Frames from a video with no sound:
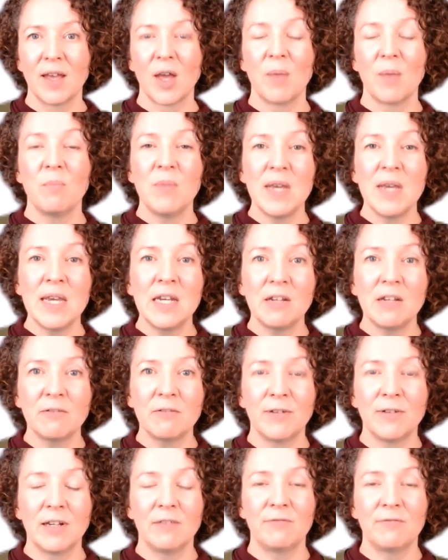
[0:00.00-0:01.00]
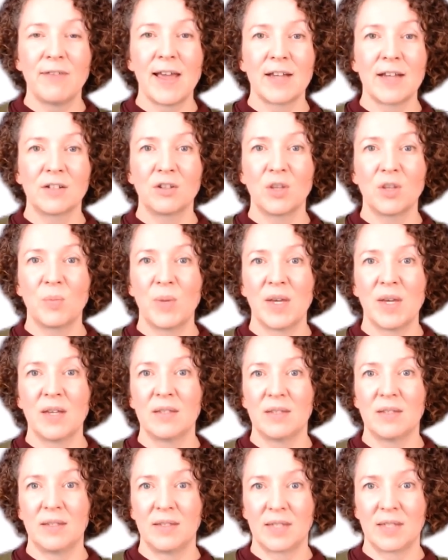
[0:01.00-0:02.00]
a meaningful effect on the
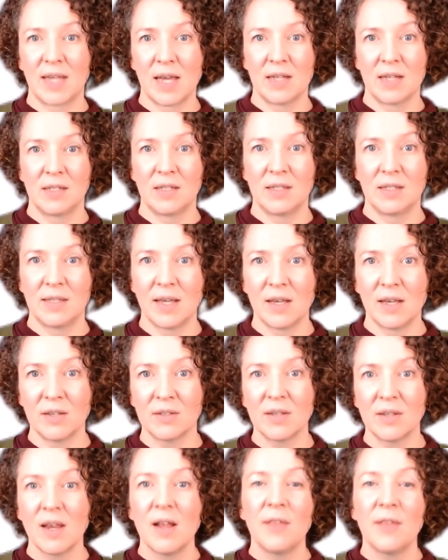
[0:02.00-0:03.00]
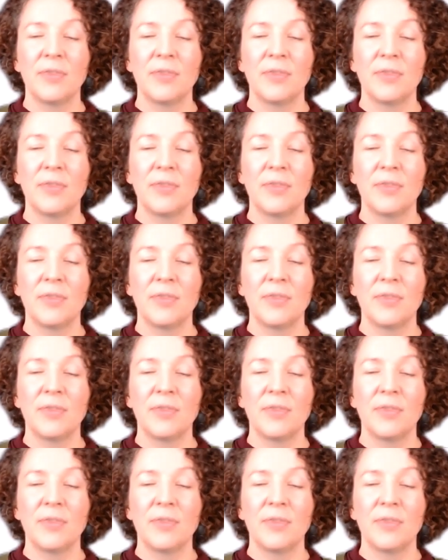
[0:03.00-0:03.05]
person's cancer cells.